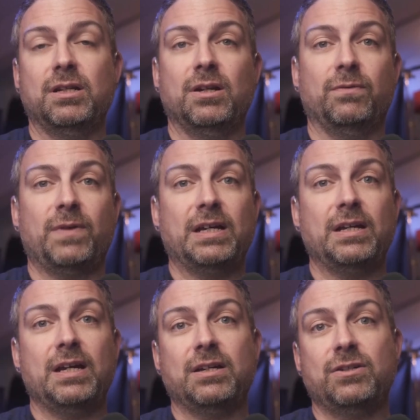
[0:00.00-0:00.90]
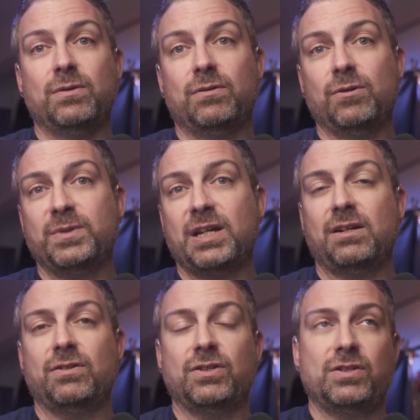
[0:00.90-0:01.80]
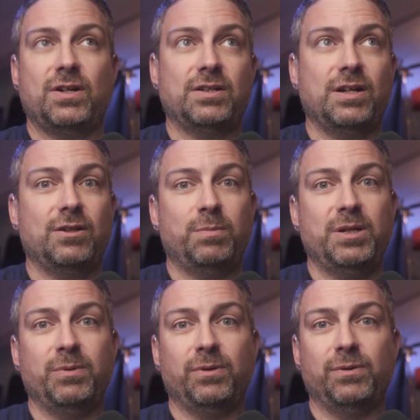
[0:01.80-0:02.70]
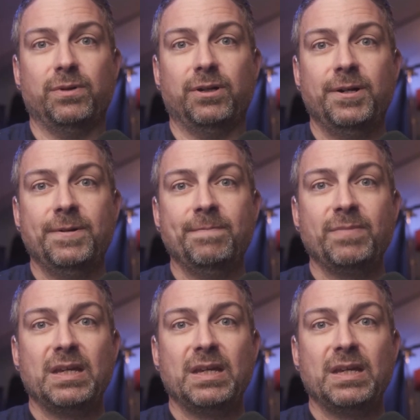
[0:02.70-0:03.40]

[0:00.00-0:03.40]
you know, if I can get into a group setting and just talk to other people who are